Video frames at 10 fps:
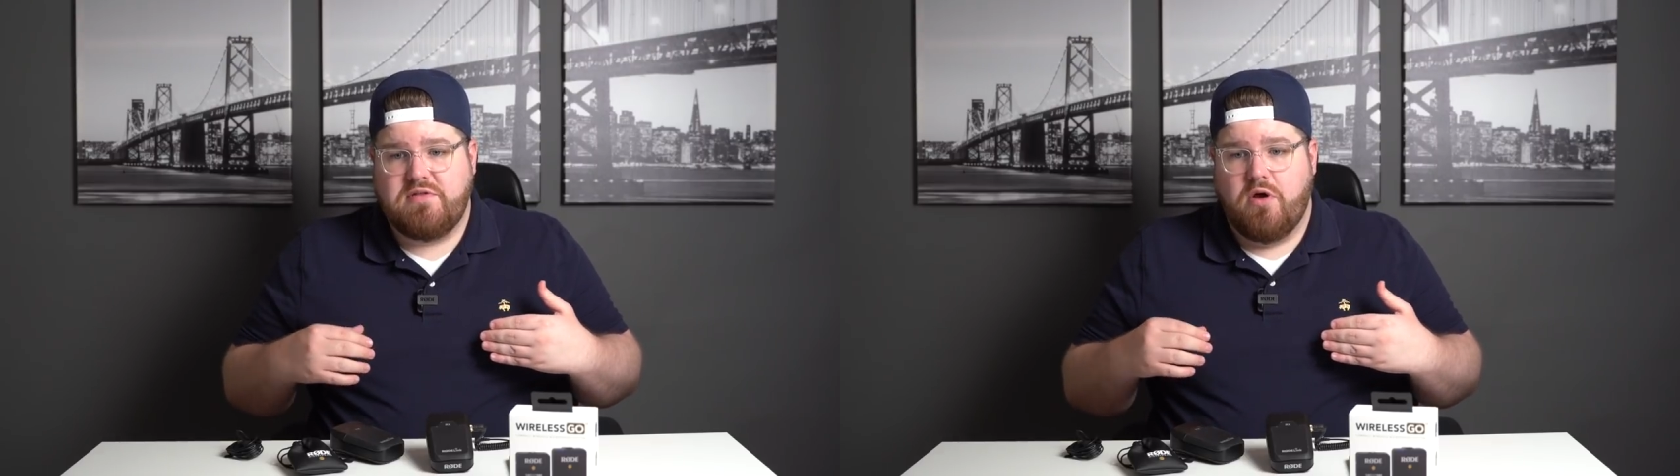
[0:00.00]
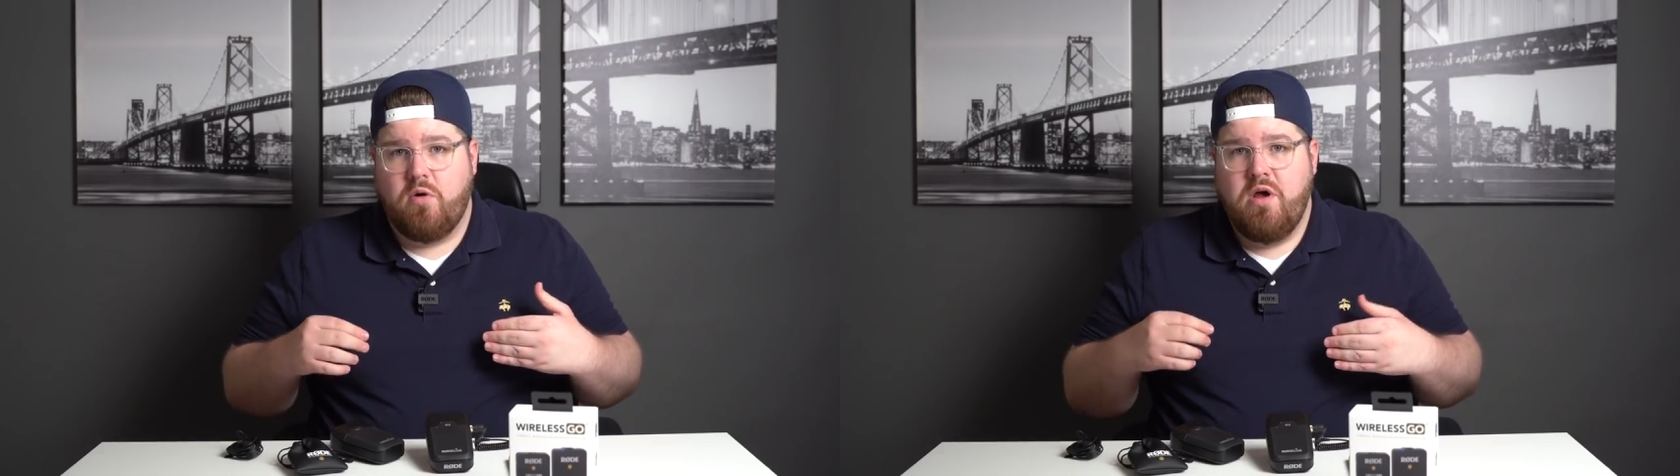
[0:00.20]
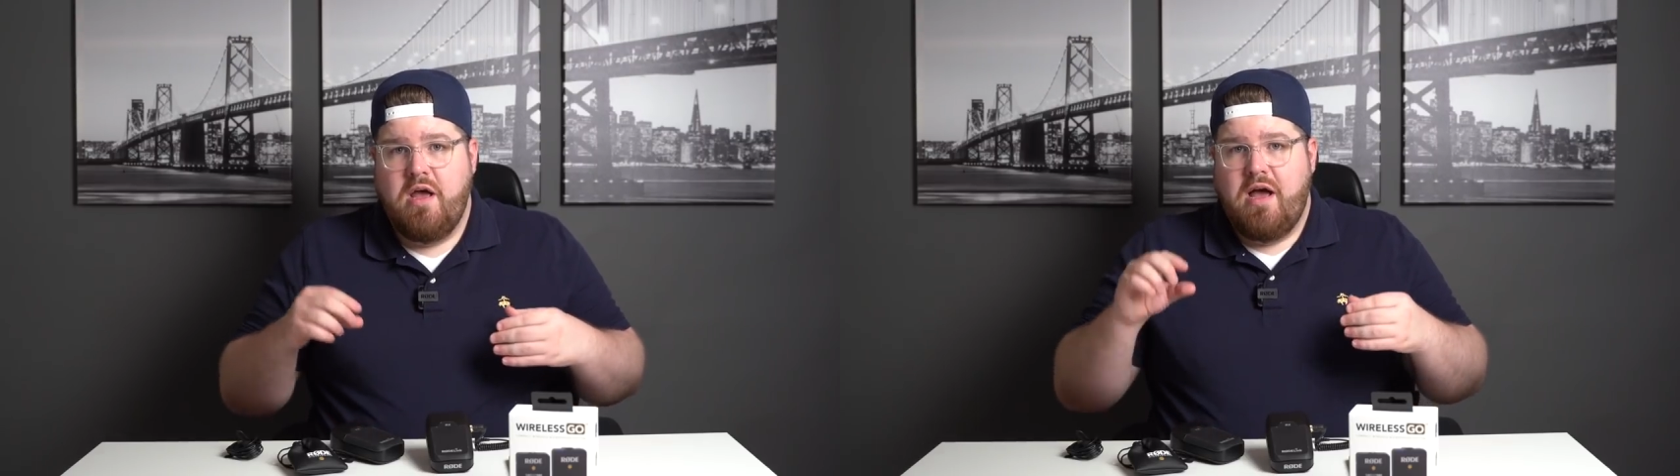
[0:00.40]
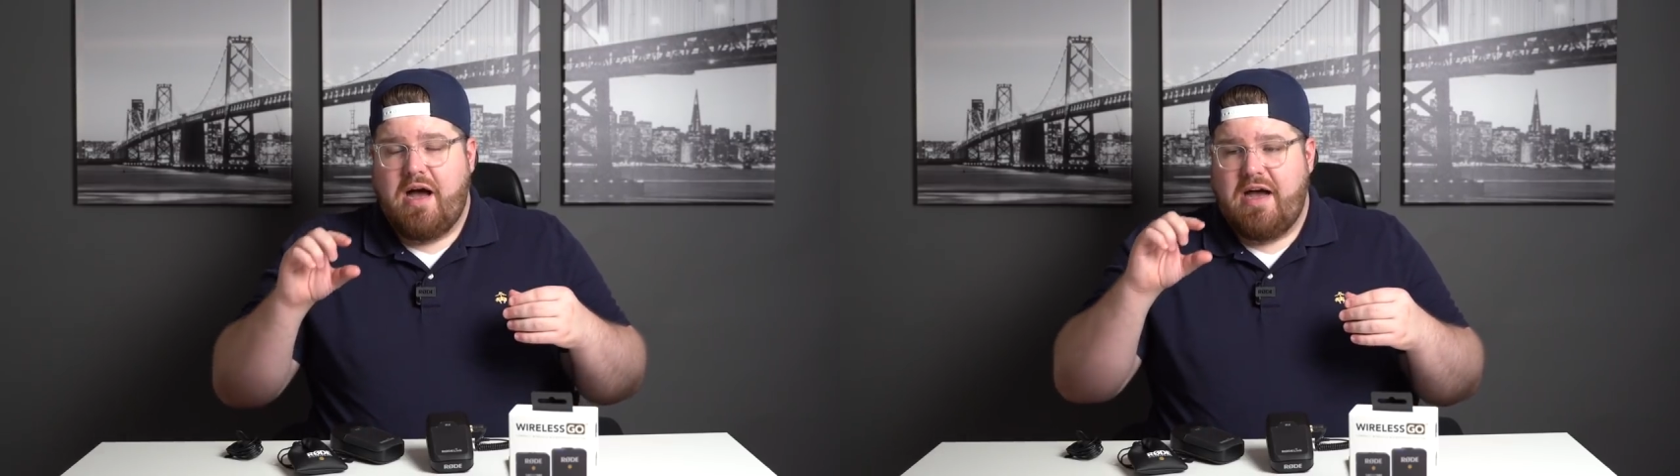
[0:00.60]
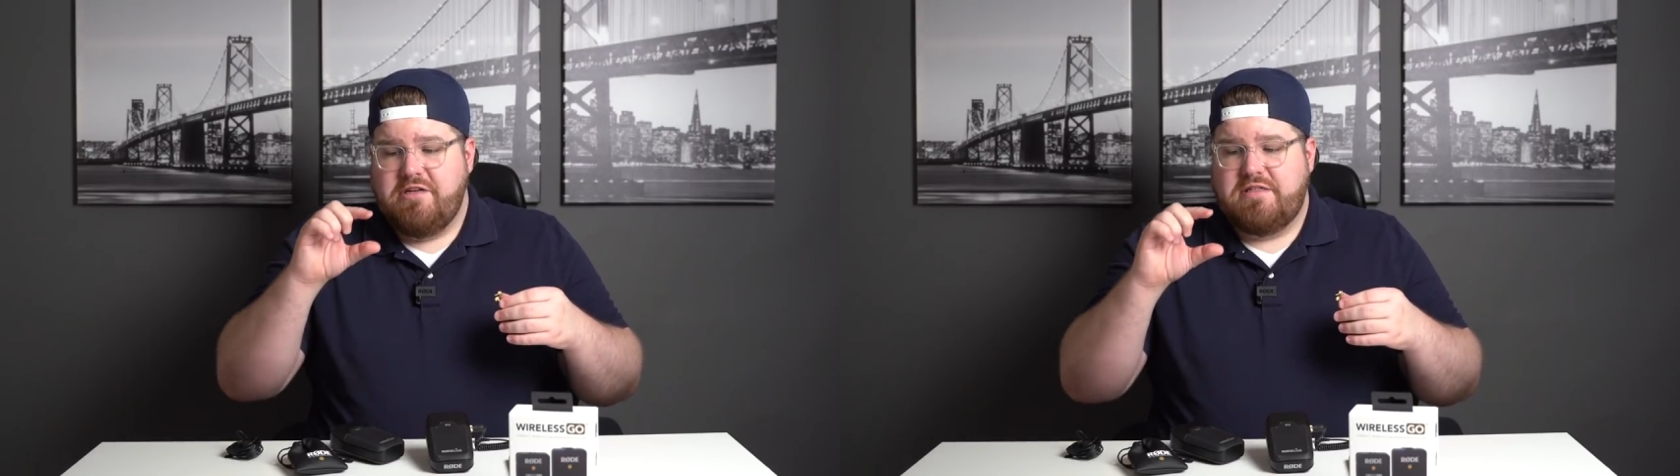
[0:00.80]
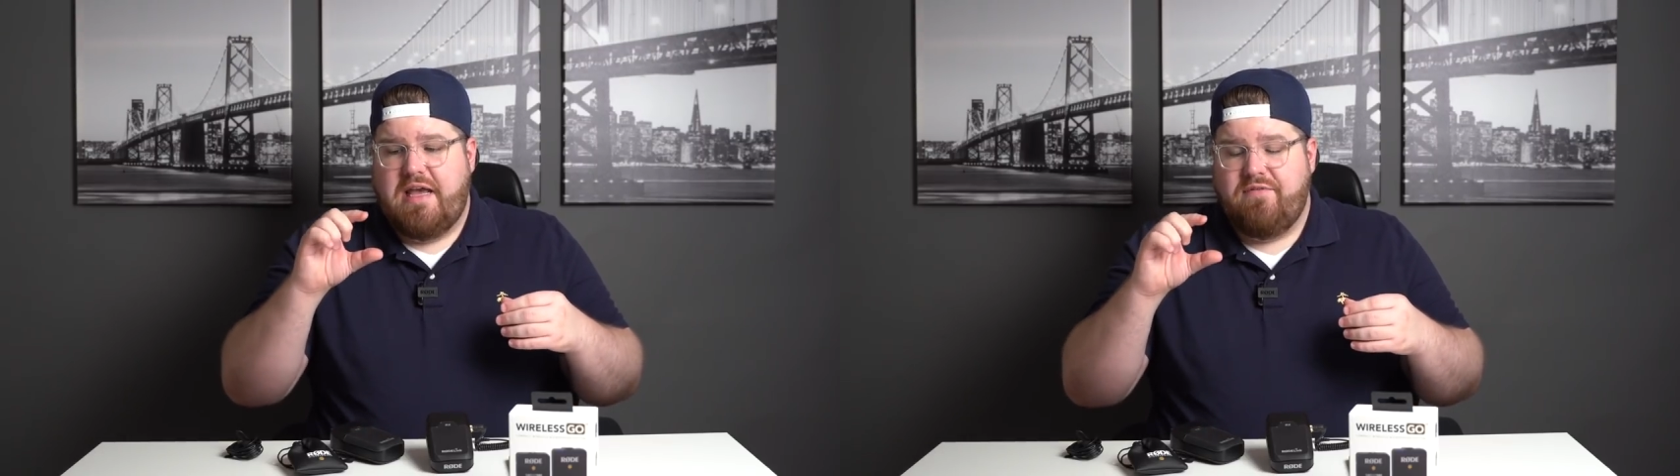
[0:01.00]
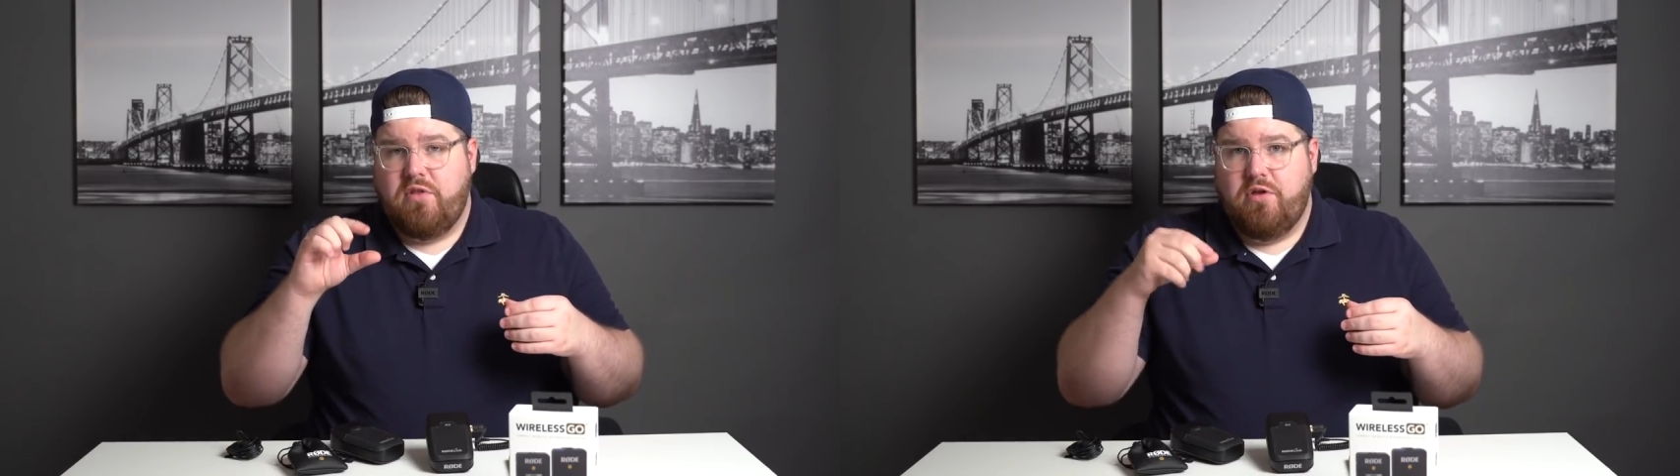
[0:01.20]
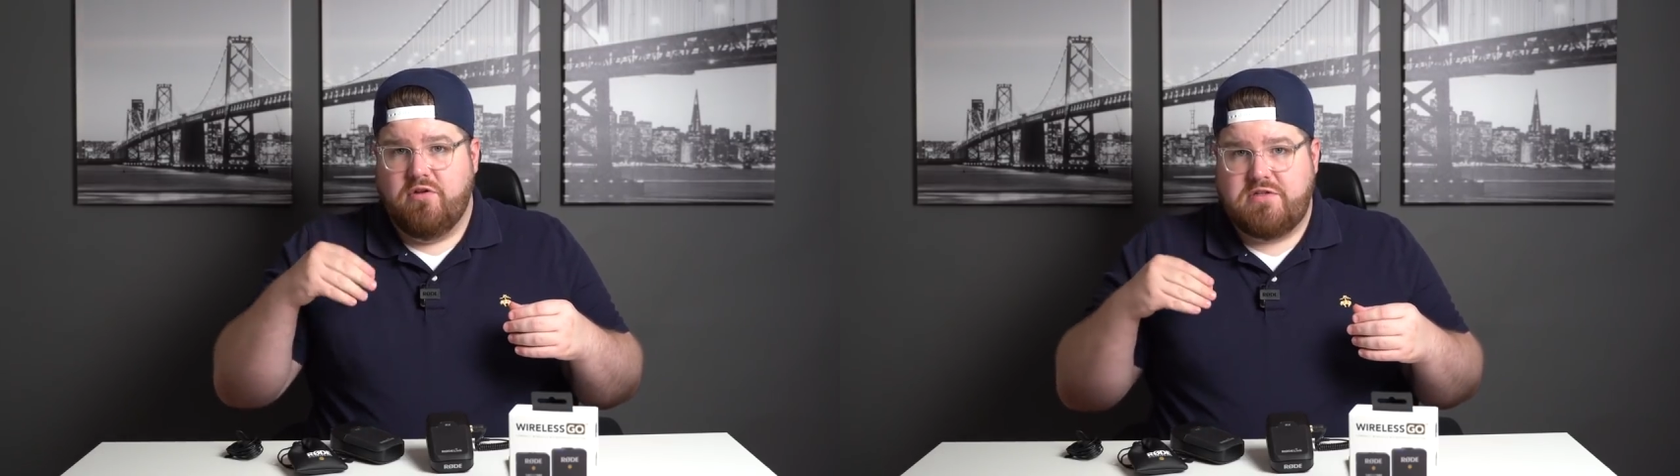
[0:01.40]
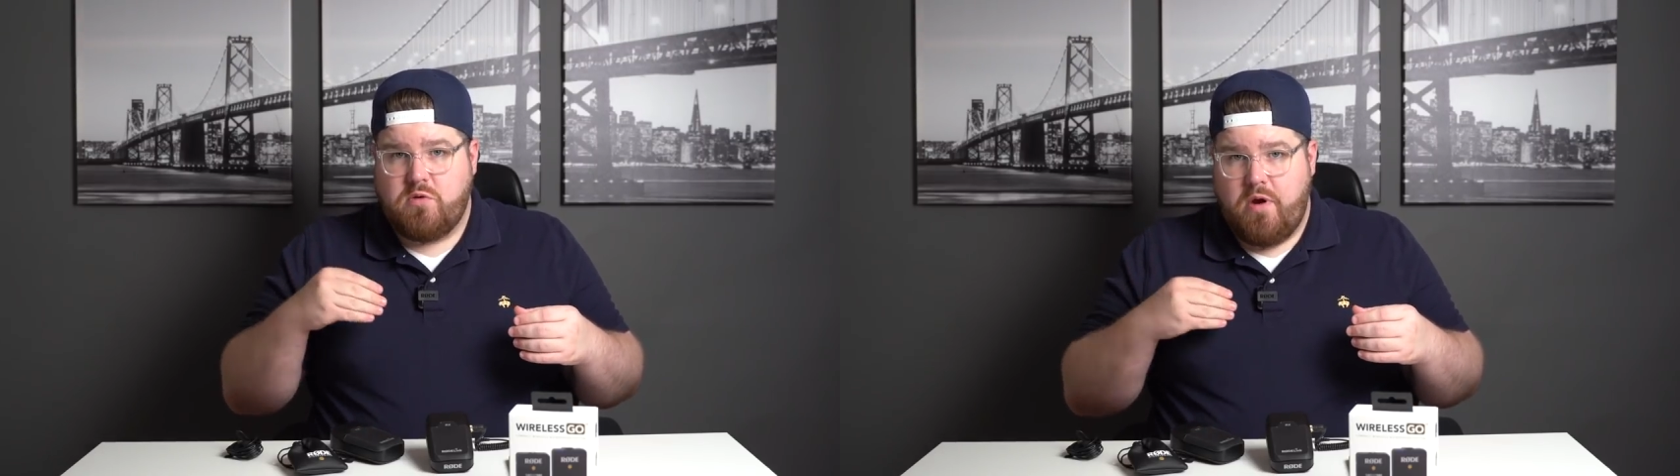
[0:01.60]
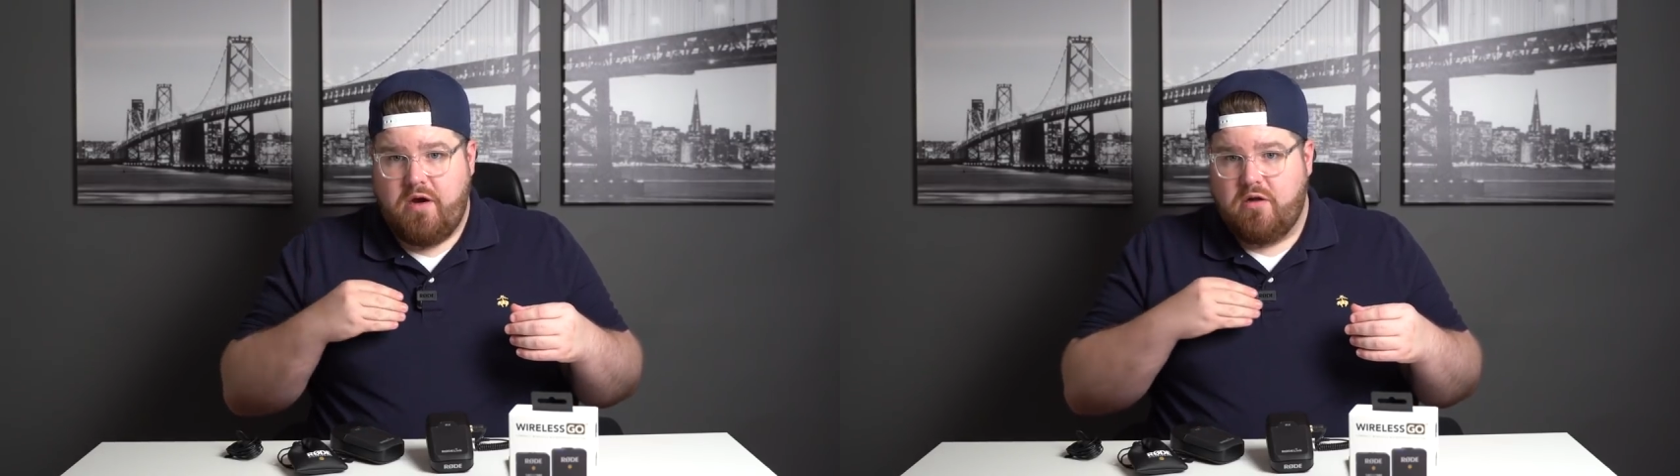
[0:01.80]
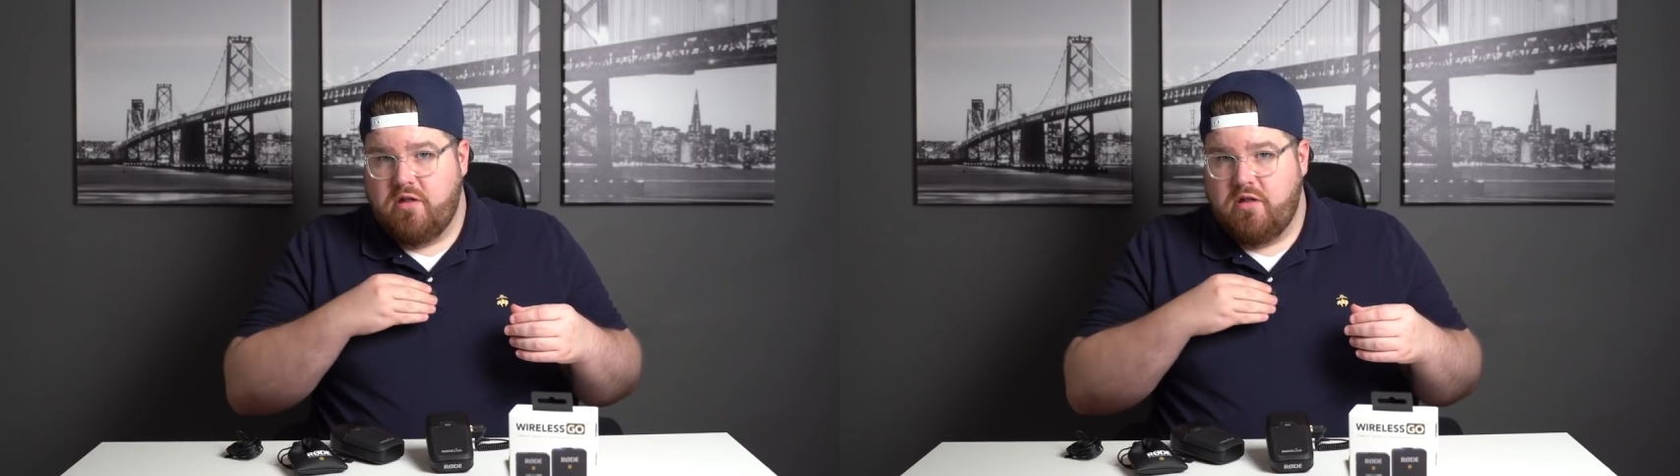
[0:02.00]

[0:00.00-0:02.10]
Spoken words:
So I just have the little square